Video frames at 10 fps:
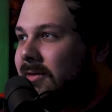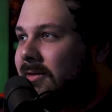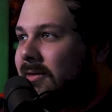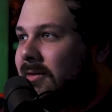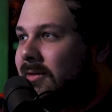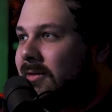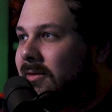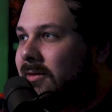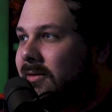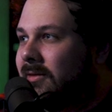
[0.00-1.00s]

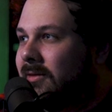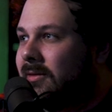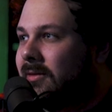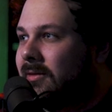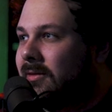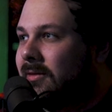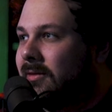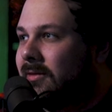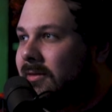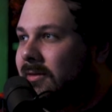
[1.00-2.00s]

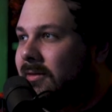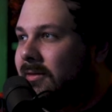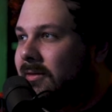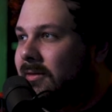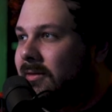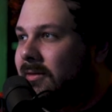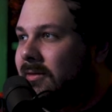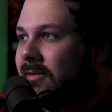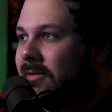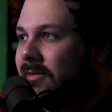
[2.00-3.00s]

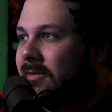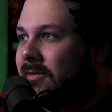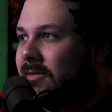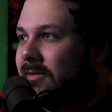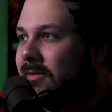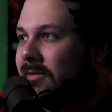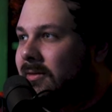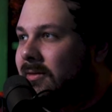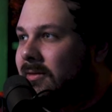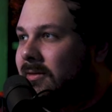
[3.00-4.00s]

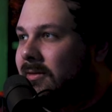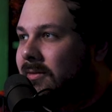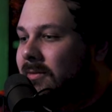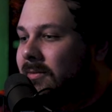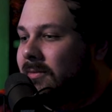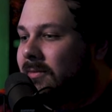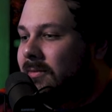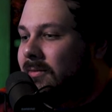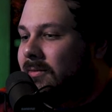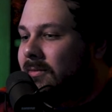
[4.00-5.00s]

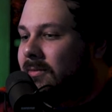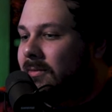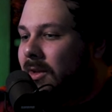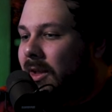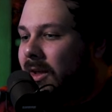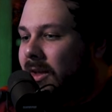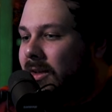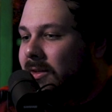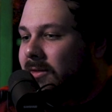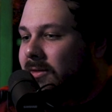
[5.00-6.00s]

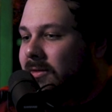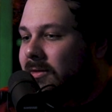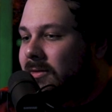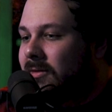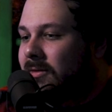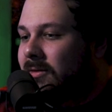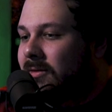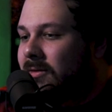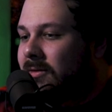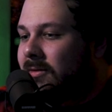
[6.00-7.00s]

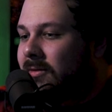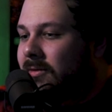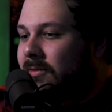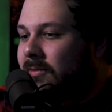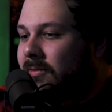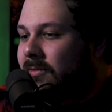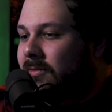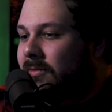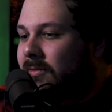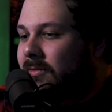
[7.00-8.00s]
This person isn't speaking.